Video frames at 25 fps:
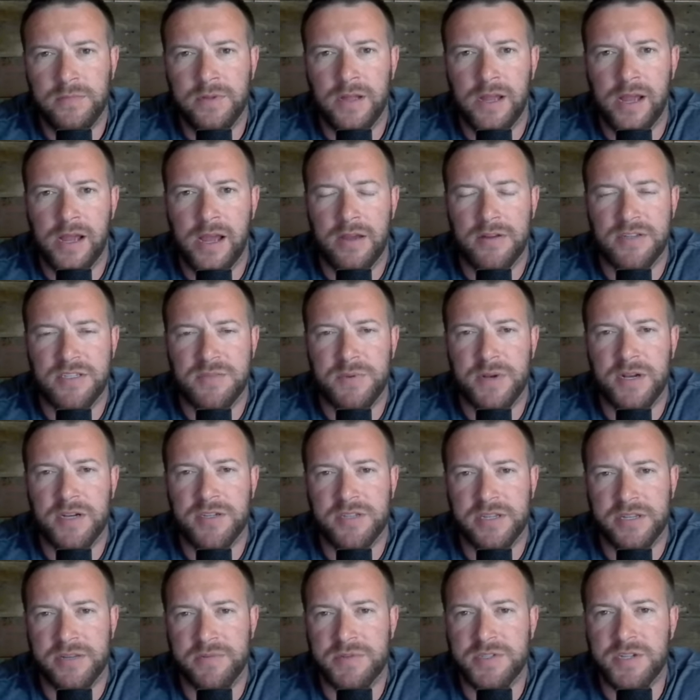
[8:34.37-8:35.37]
uh,
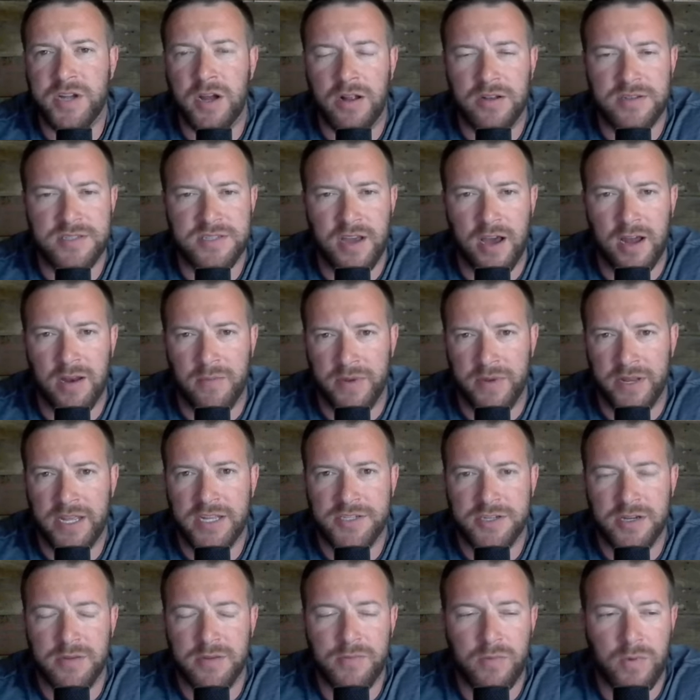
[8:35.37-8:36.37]
spiritually it was called Sodom and
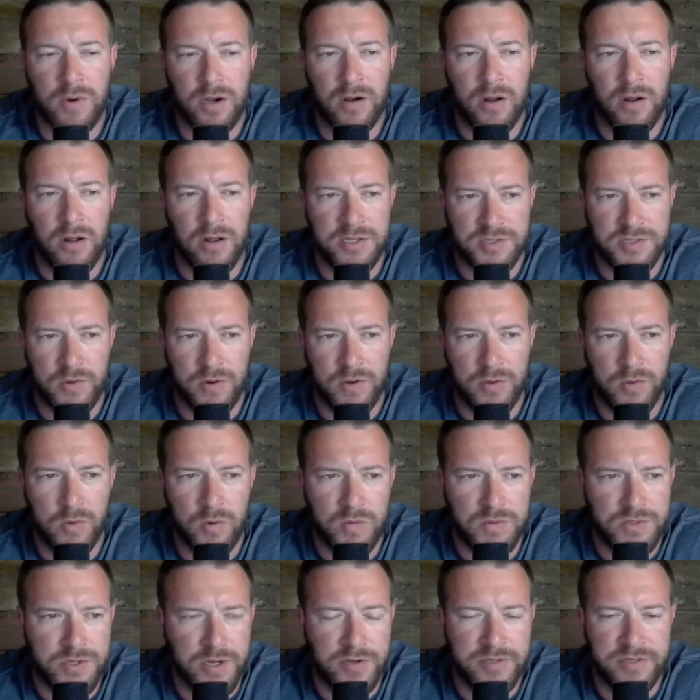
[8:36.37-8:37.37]
Egypt, where also our Lord
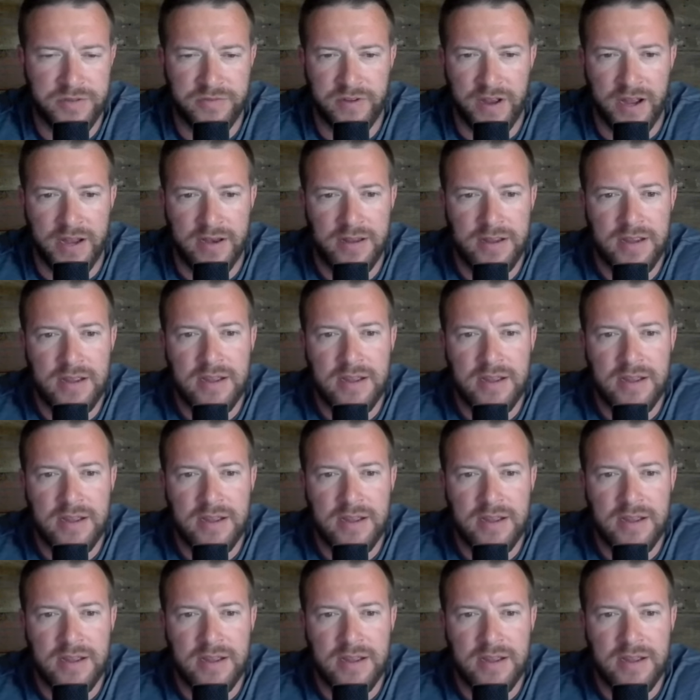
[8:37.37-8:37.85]
was crucified.